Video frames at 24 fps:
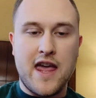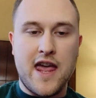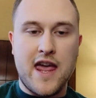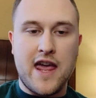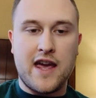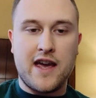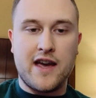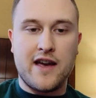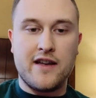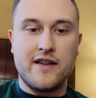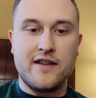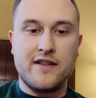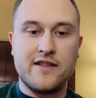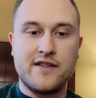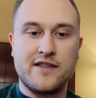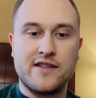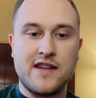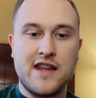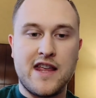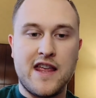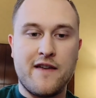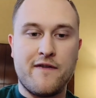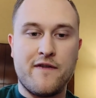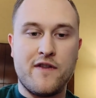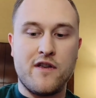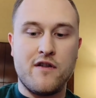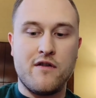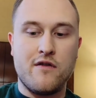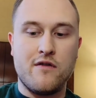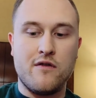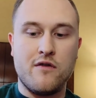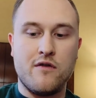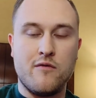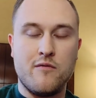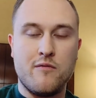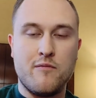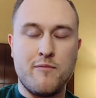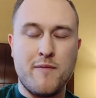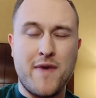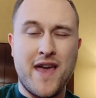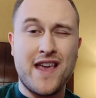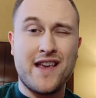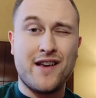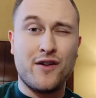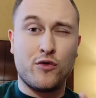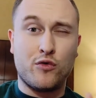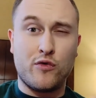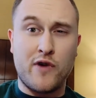and if you
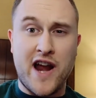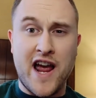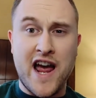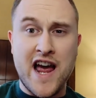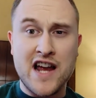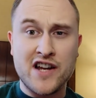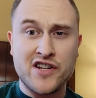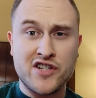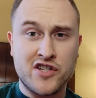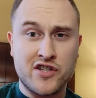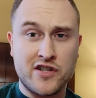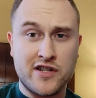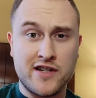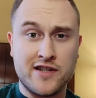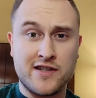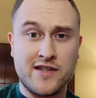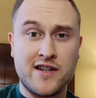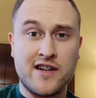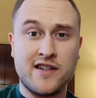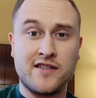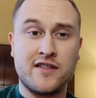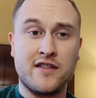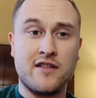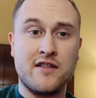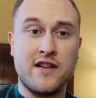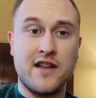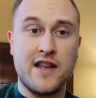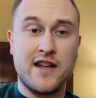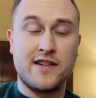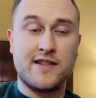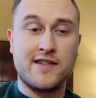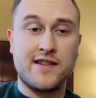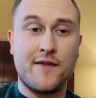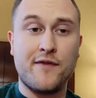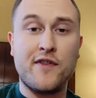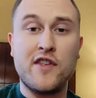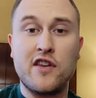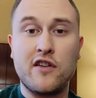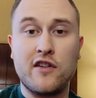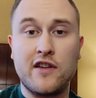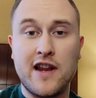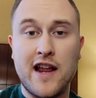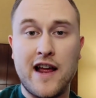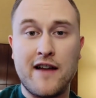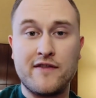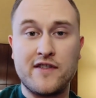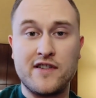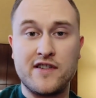make a rash decision, it's something you're
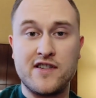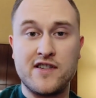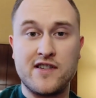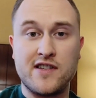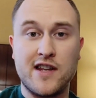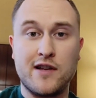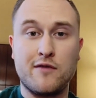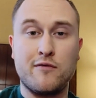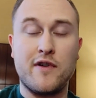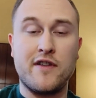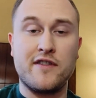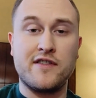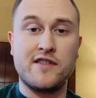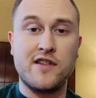gonna have to stick with.